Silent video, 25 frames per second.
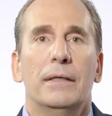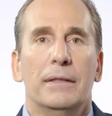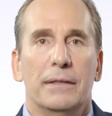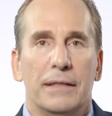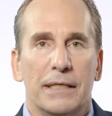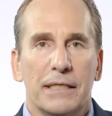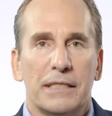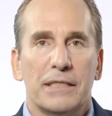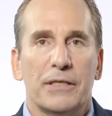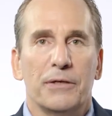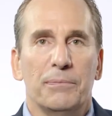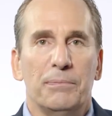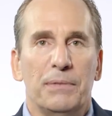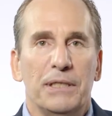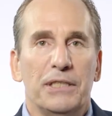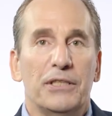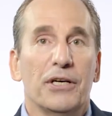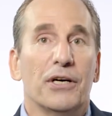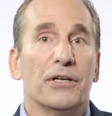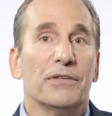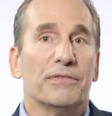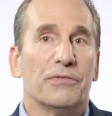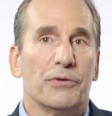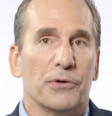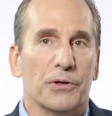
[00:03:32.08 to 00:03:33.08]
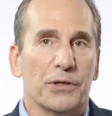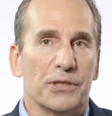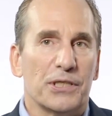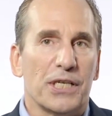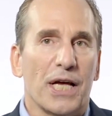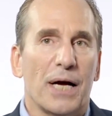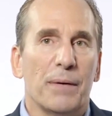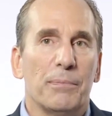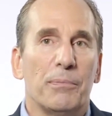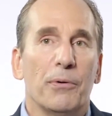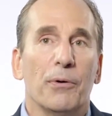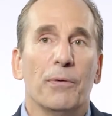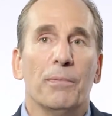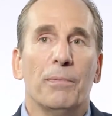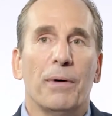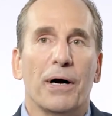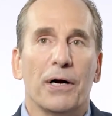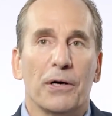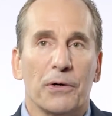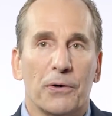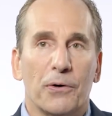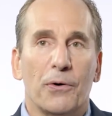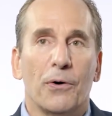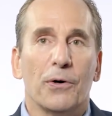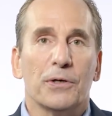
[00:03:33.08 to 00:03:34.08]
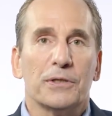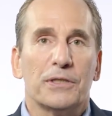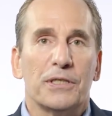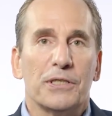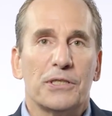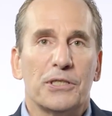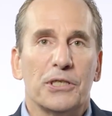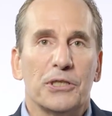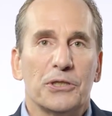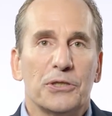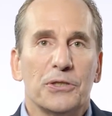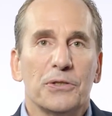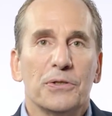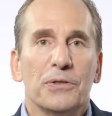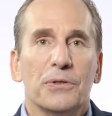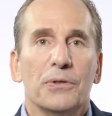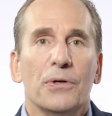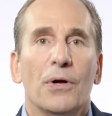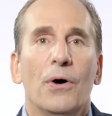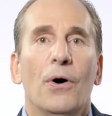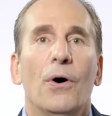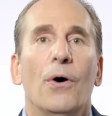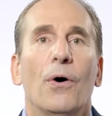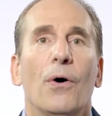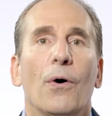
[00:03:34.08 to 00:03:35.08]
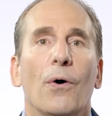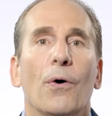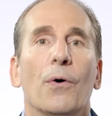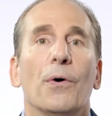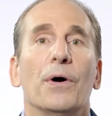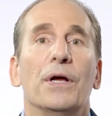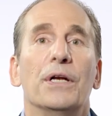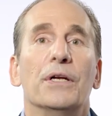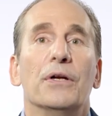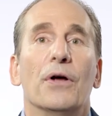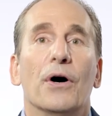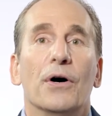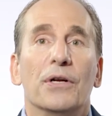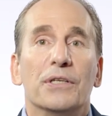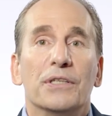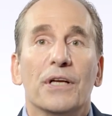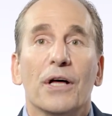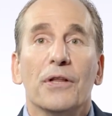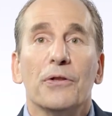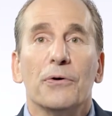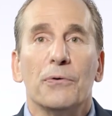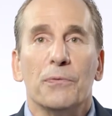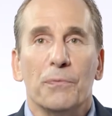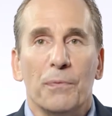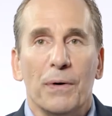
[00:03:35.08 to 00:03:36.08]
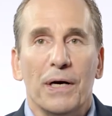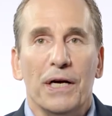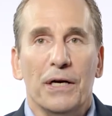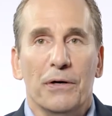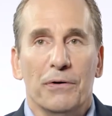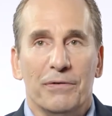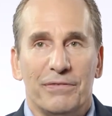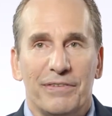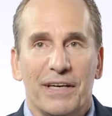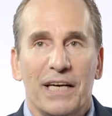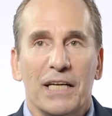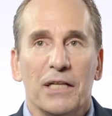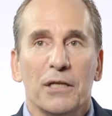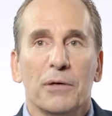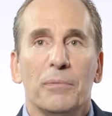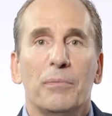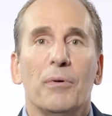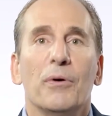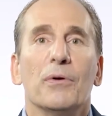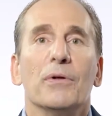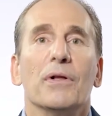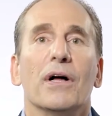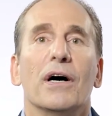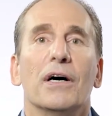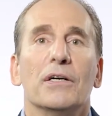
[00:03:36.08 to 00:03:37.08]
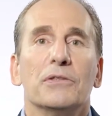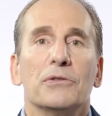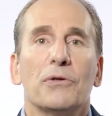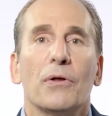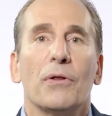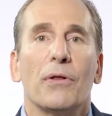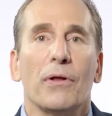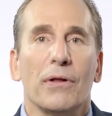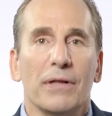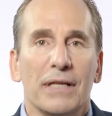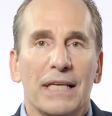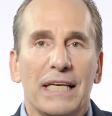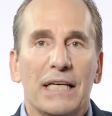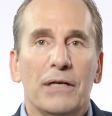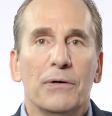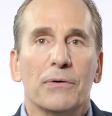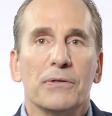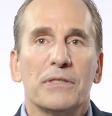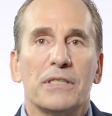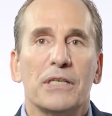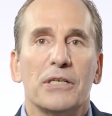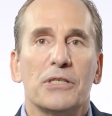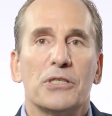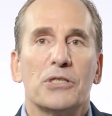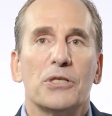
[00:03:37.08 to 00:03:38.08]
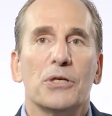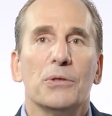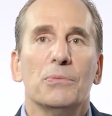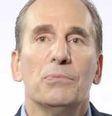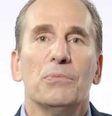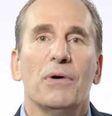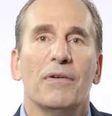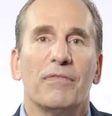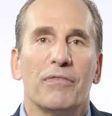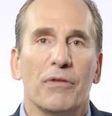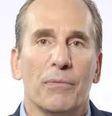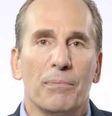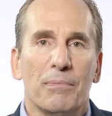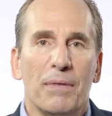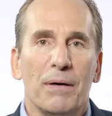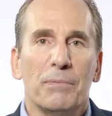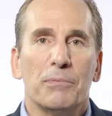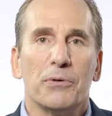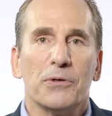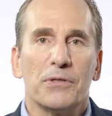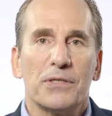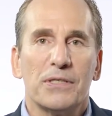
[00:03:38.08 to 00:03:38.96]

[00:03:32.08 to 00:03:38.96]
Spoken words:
This can be done, for example, by a court decision or in another way available under the legal system of the member